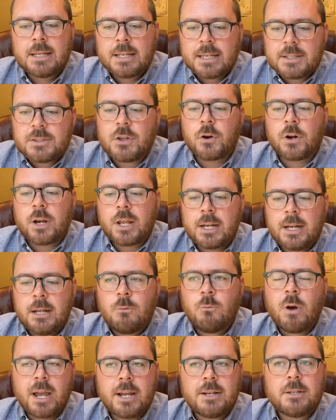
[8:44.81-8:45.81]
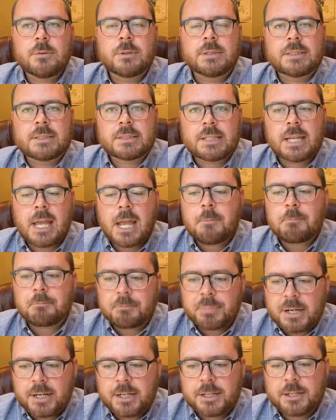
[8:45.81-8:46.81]
Is there any way to escape
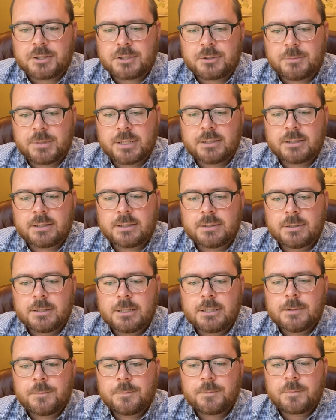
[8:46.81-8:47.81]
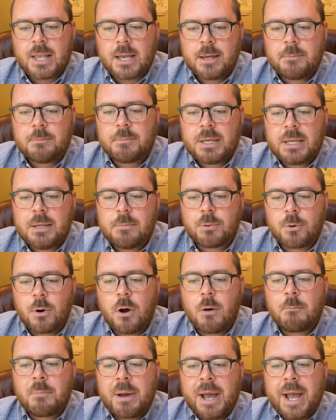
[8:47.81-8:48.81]
punishment and be
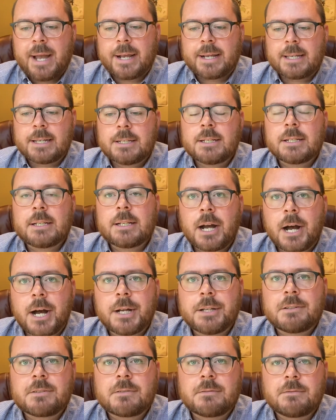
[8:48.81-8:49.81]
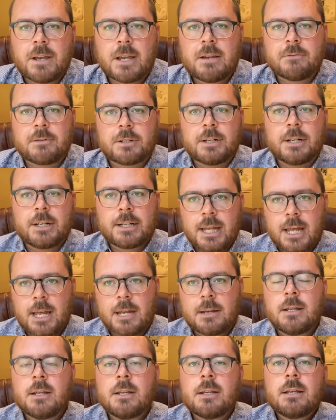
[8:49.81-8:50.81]
brought back into God's favor?
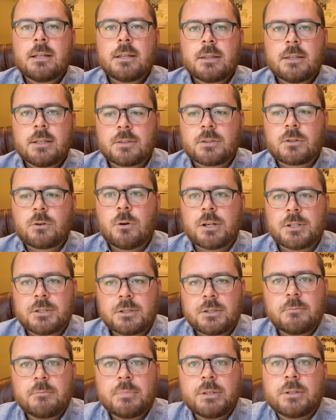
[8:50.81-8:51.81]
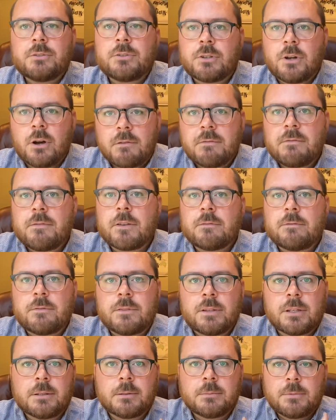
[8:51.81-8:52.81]
Again, this question builds off of
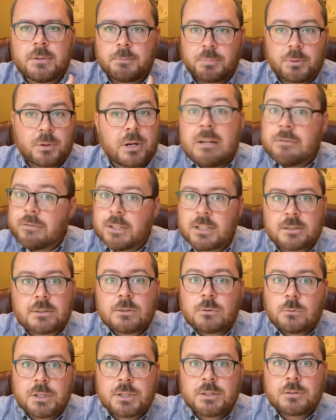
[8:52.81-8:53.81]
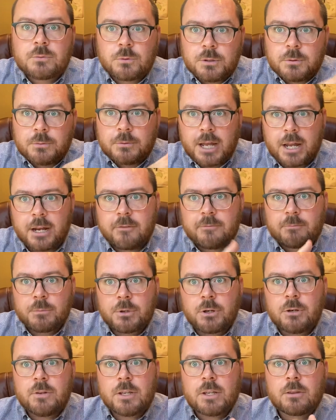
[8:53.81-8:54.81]
the, the previous ones. We're kind of
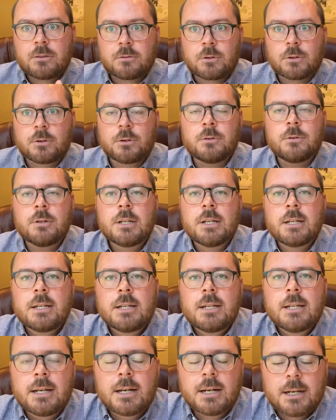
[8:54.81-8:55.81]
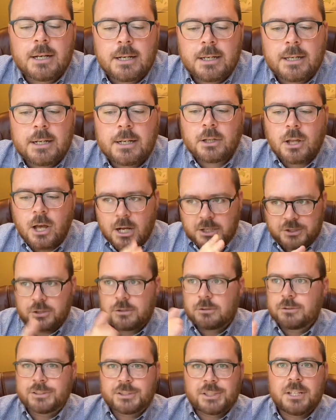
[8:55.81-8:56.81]
moving through uh, in a
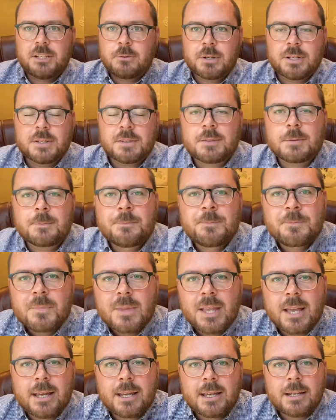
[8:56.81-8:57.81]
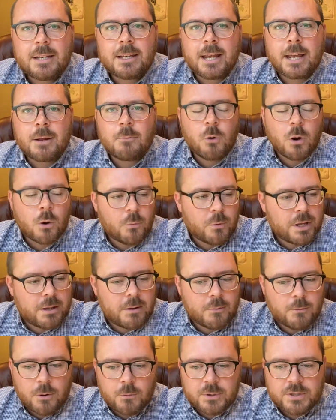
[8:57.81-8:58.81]
logical sequence. And, and what we,
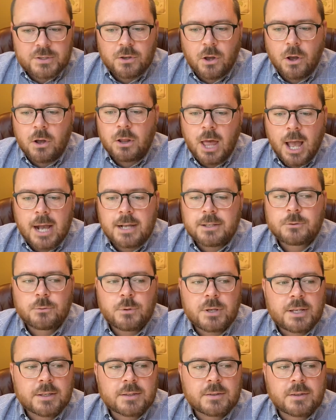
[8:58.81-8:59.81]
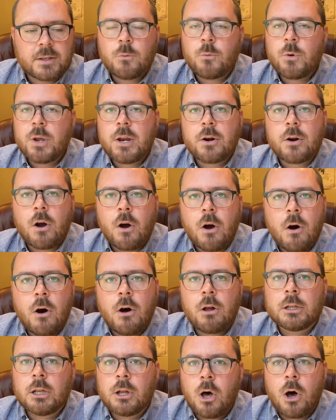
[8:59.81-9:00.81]
what we saw last week is that we are
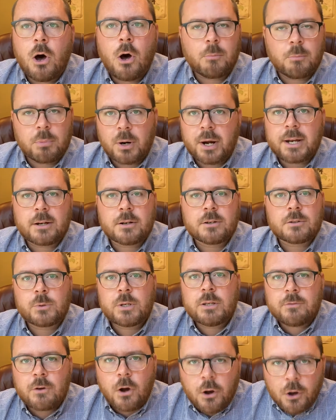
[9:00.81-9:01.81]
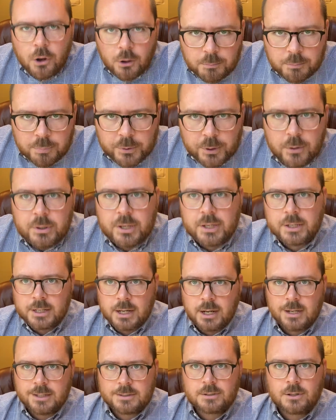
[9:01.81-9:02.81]
all lawbreakers. We have all broken
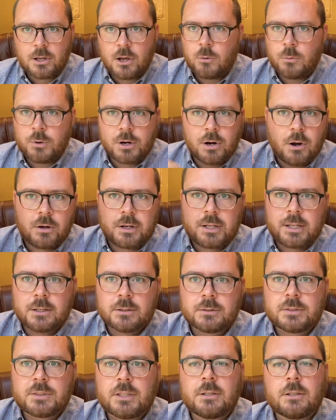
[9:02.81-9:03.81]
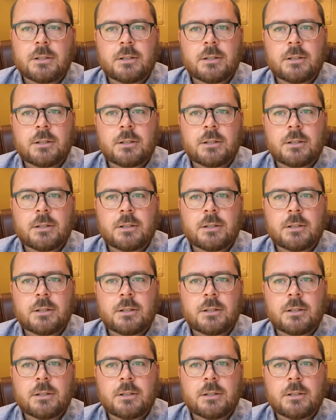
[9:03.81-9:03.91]
God's law. We're all guilty.